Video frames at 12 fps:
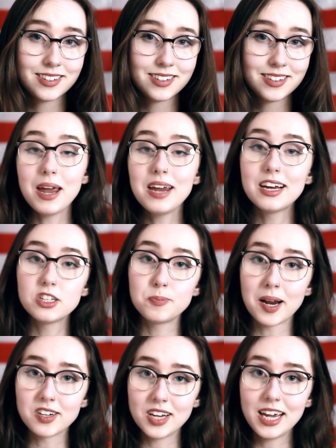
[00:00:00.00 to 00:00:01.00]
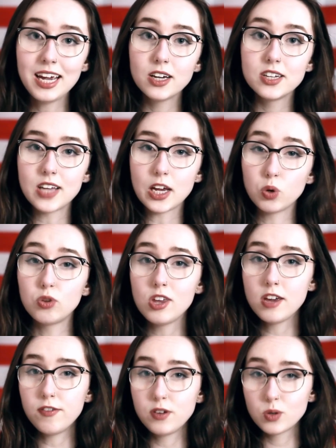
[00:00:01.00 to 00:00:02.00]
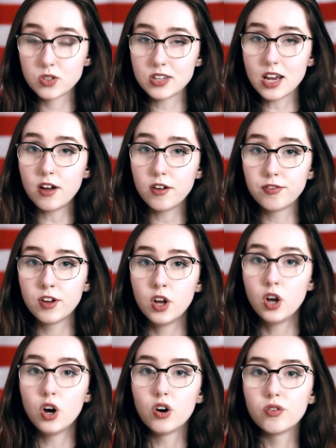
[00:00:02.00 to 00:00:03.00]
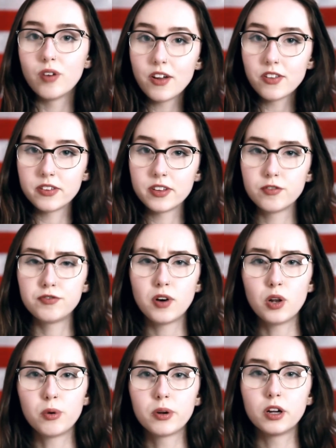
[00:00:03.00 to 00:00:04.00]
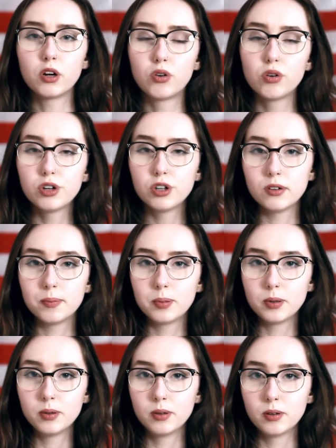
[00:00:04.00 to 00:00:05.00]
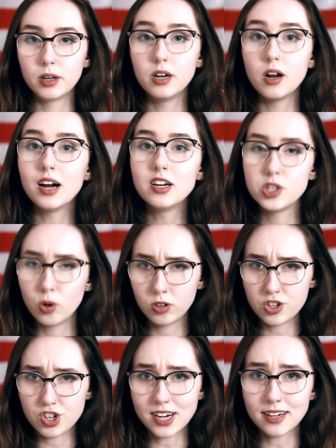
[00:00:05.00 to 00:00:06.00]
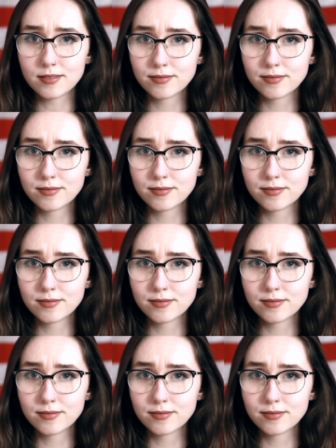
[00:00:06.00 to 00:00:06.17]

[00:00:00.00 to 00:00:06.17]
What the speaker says: The main aspect here is that you think for yourself rather than following a group, an ideology.